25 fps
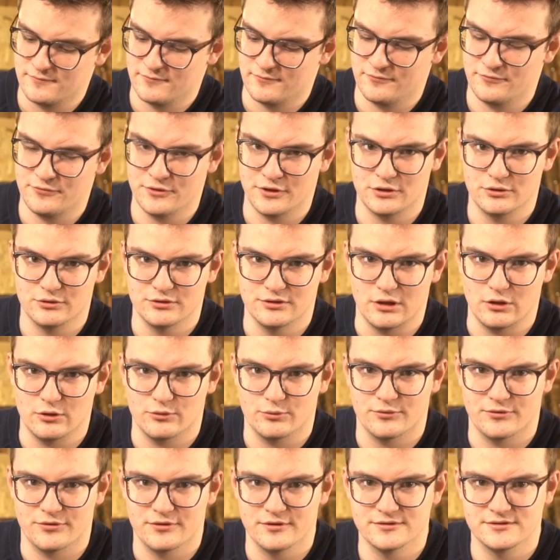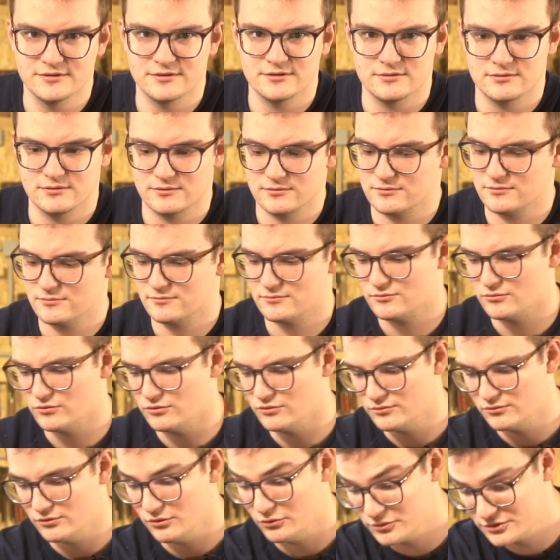figure it out with this
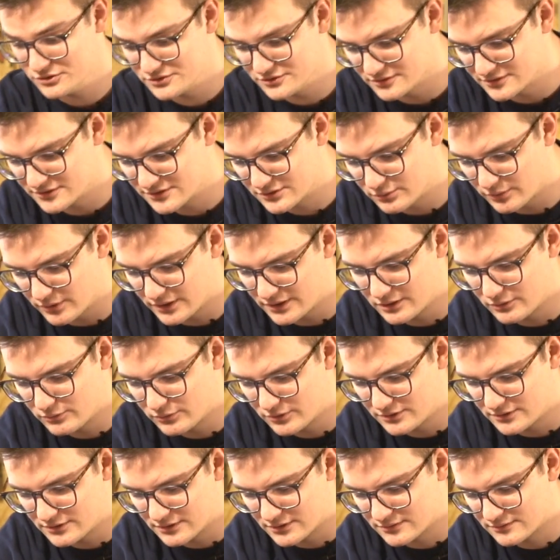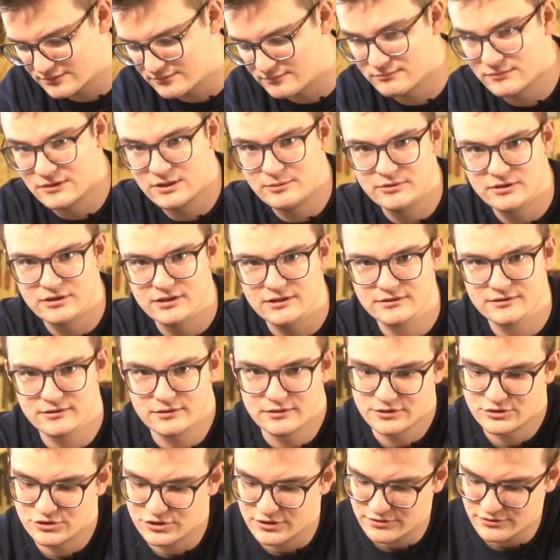original Squier one, and maybe later
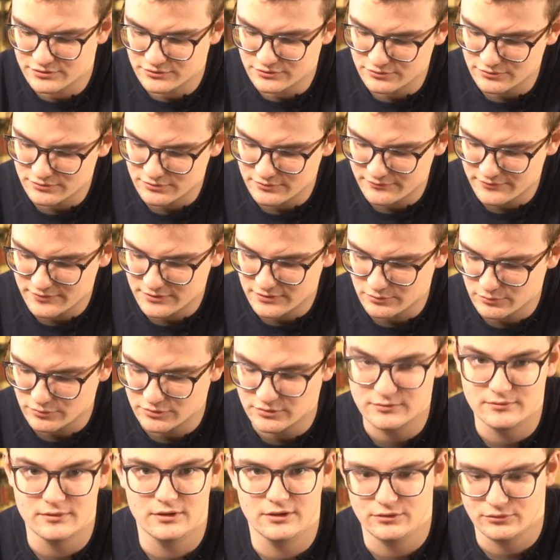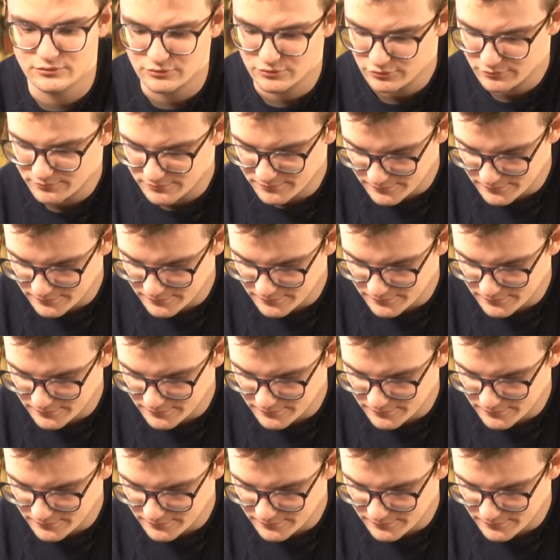I change it to the Fender one, I don't know.